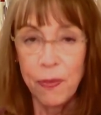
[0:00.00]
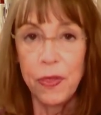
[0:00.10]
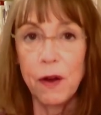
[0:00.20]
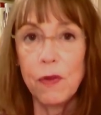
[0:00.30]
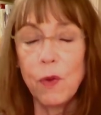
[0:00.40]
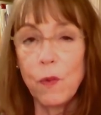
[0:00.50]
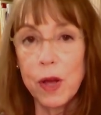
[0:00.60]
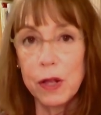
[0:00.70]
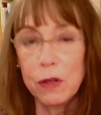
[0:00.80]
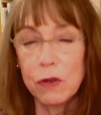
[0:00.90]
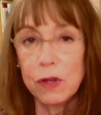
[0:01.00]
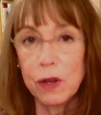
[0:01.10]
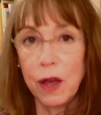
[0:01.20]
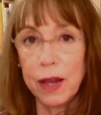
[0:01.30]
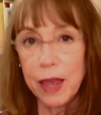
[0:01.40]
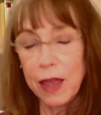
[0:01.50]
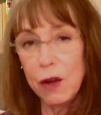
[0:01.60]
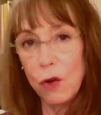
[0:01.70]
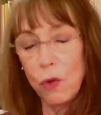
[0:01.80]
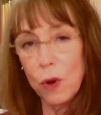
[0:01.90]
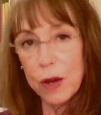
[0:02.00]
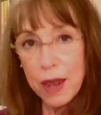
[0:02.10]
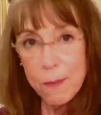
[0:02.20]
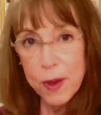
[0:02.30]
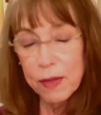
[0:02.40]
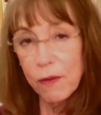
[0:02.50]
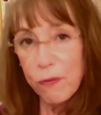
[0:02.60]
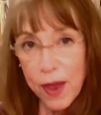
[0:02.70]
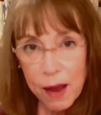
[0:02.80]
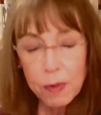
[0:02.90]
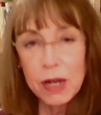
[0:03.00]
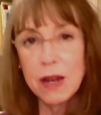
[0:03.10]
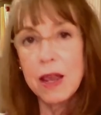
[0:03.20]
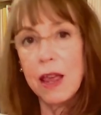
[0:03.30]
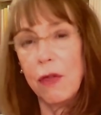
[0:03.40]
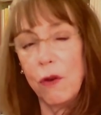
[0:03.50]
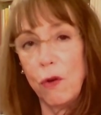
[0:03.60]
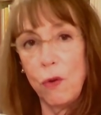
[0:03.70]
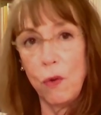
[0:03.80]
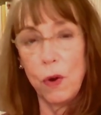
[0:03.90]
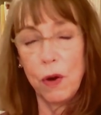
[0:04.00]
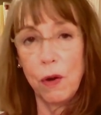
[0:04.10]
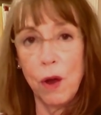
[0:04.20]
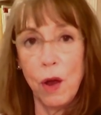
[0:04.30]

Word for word: They're the ones, again, who are keeping the family together, who are